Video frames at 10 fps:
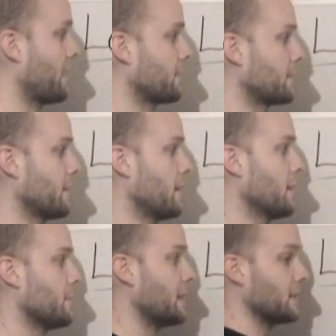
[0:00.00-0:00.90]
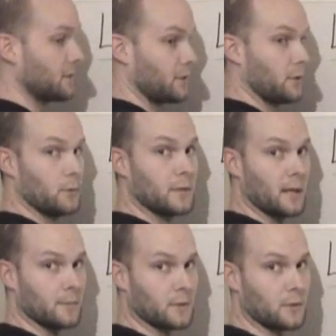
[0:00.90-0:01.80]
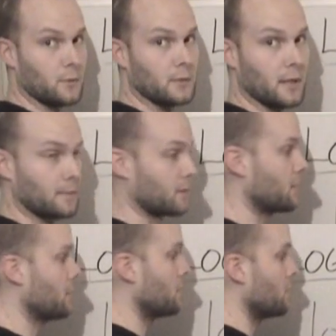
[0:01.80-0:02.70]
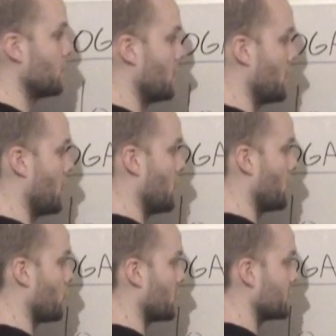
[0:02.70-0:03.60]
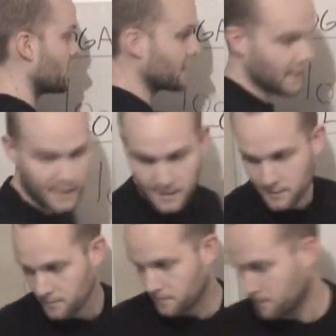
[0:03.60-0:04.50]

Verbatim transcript: power means two times two times two, which is eight.